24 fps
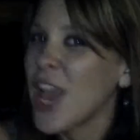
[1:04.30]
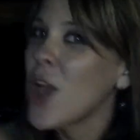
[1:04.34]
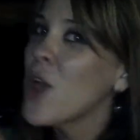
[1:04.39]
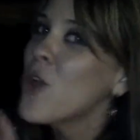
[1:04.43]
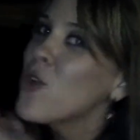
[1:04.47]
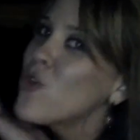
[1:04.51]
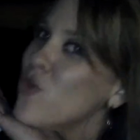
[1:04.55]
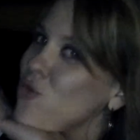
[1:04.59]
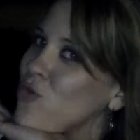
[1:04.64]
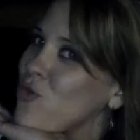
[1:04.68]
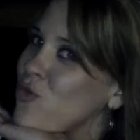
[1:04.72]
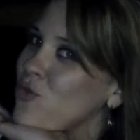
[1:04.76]

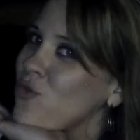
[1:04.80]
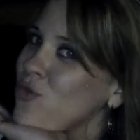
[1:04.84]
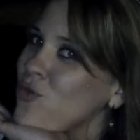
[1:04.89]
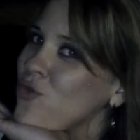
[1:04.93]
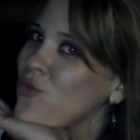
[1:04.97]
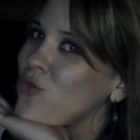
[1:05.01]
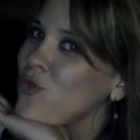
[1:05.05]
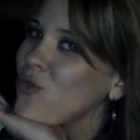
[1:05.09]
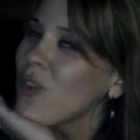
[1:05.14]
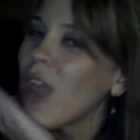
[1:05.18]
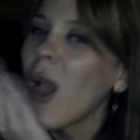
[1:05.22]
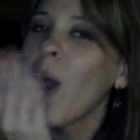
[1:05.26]
Thank
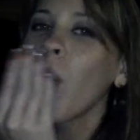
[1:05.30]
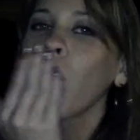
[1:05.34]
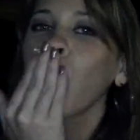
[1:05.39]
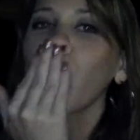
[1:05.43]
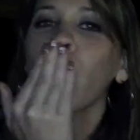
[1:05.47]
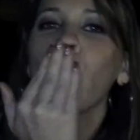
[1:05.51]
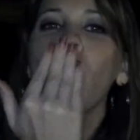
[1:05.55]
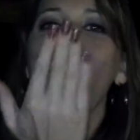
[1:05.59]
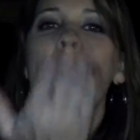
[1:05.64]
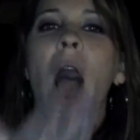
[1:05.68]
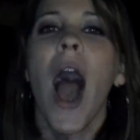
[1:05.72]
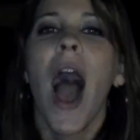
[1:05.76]
you.
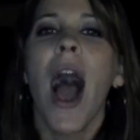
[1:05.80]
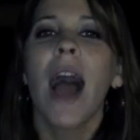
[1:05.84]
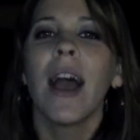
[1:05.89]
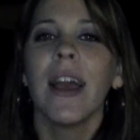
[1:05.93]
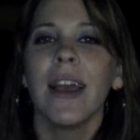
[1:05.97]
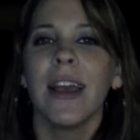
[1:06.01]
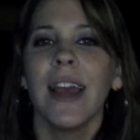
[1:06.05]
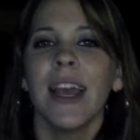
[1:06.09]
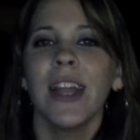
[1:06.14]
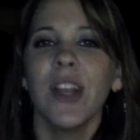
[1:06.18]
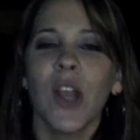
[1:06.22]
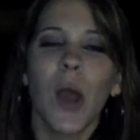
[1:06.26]

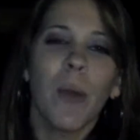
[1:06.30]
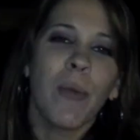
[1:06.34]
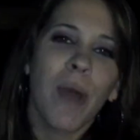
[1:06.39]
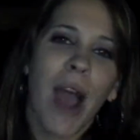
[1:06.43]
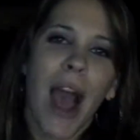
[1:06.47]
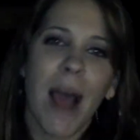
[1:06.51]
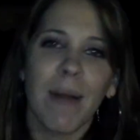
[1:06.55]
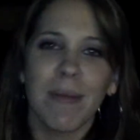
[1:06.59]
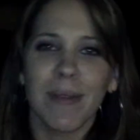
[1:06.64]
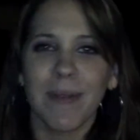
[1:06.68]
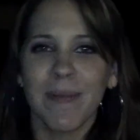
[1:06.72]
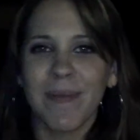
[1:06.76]
No
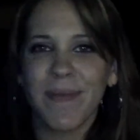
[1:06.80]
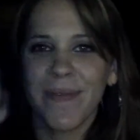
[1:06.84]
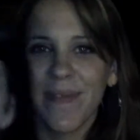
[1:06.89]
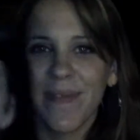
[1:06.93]
problem.